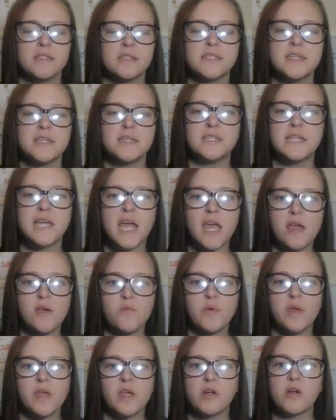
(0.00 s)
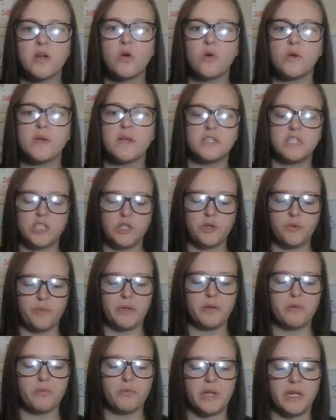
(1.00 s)
Today we are going to
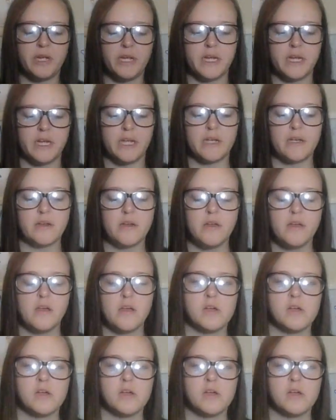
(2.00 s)
be reading